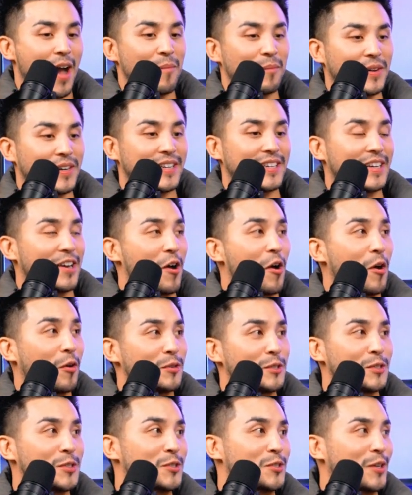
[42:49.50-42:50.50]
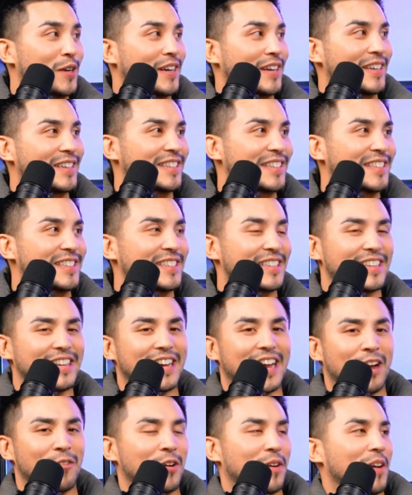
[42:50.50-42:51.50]
I'm gonna get all these traits.
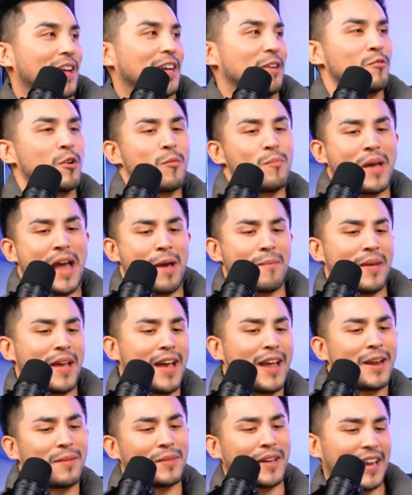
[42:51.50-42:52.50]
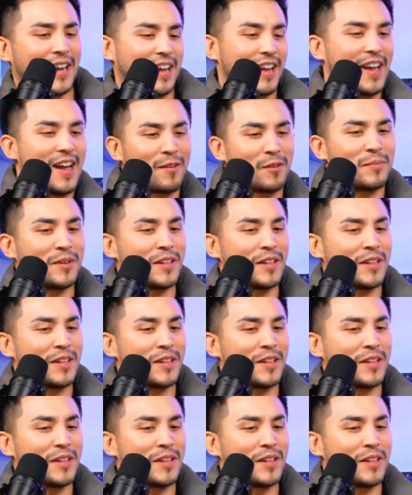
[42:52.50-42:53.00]
I wrote Batman. I'm like, I'm